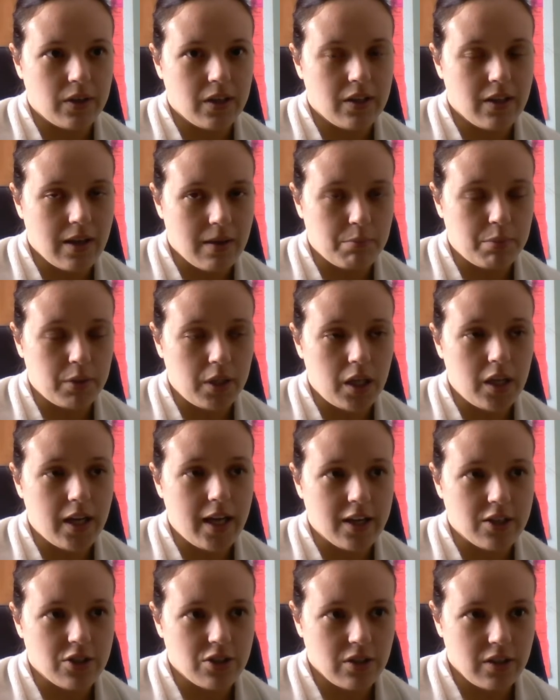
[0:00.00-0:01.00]
And that blood
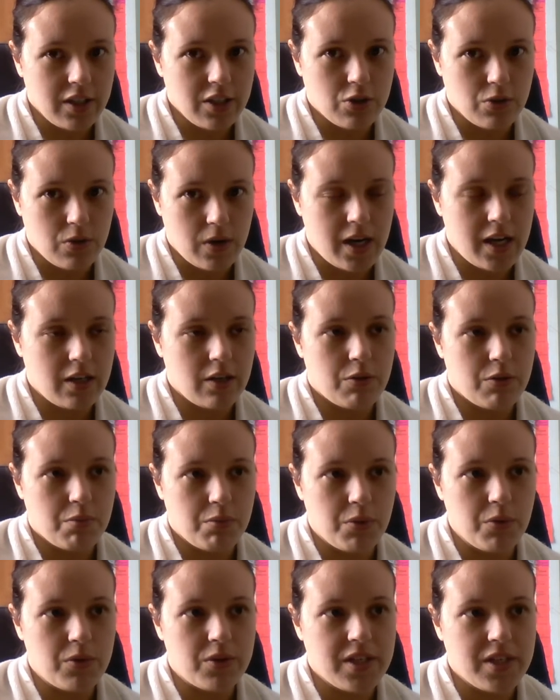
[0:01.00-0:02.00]
actually drained
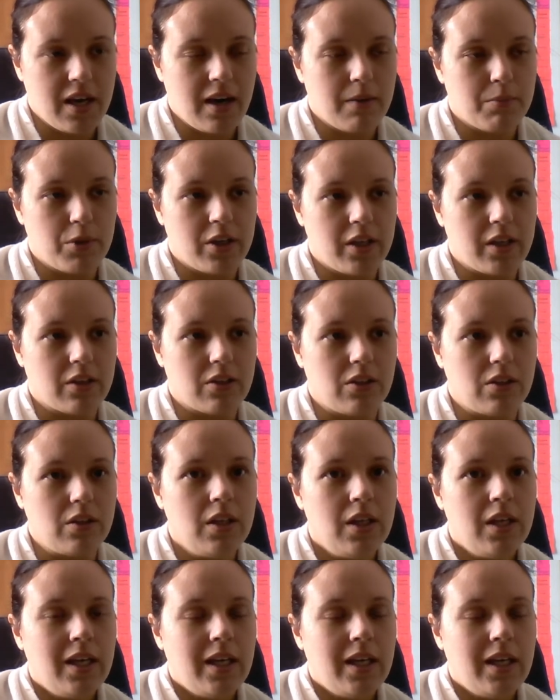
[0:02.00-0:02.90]
through the tabernacle.